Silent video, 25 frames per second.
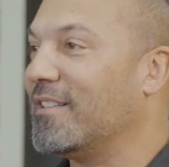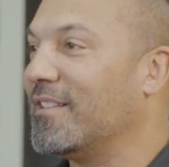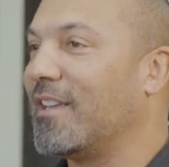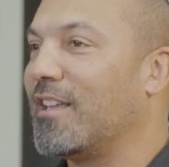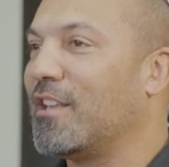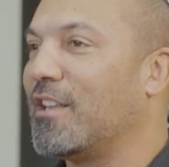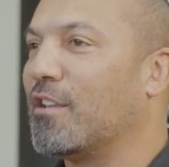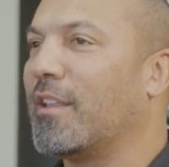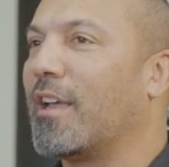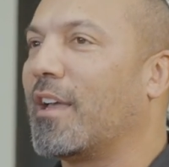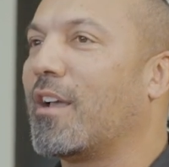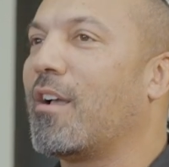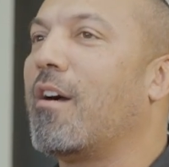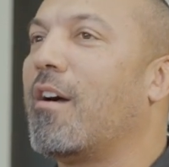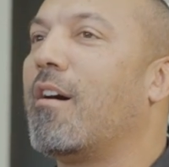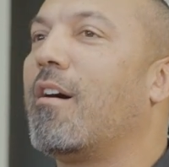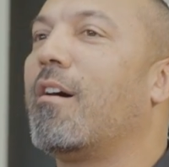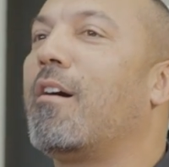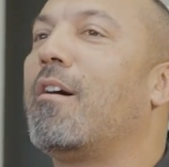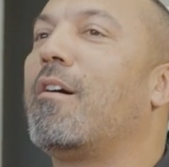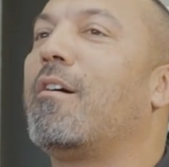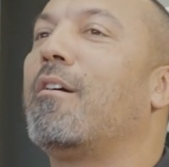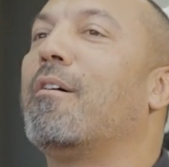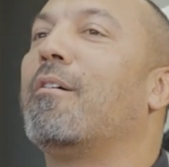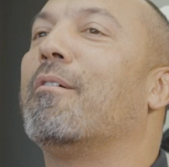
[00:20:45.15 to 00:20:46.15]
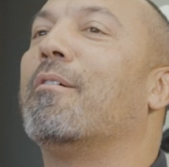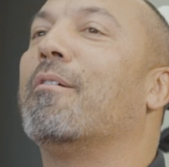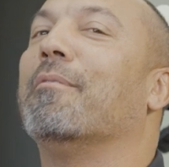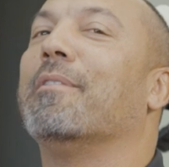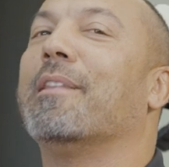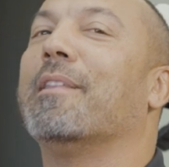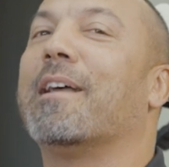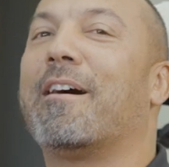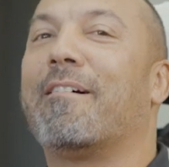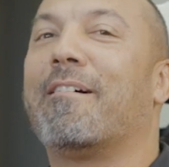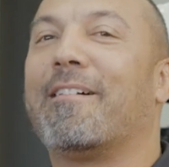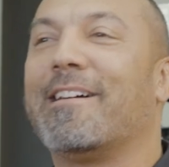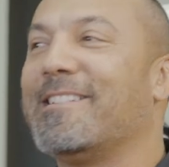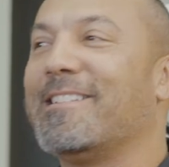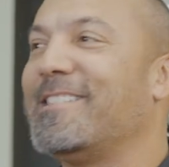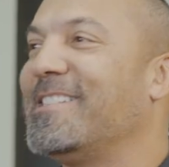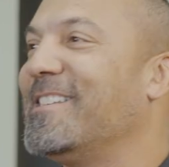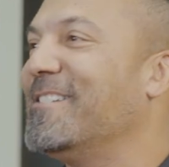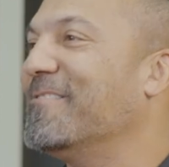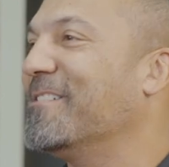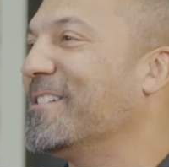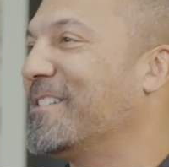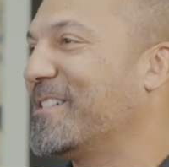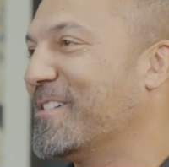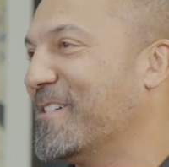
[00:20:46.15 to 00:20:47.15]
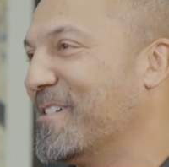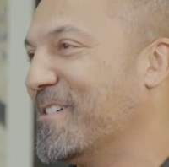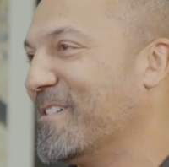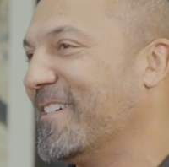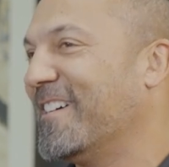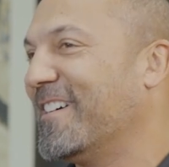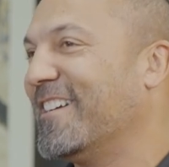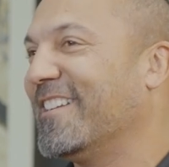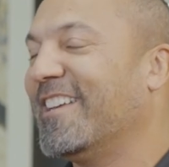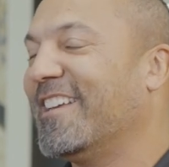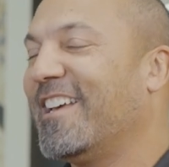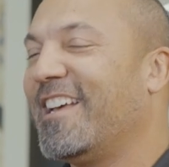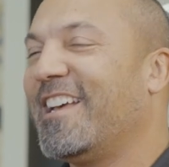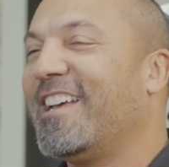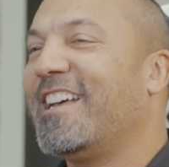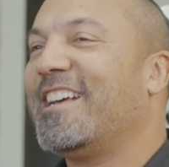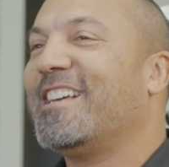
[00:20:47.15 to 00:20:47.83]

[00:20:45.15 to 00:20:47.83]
And you're like, oh, now I see what's going on.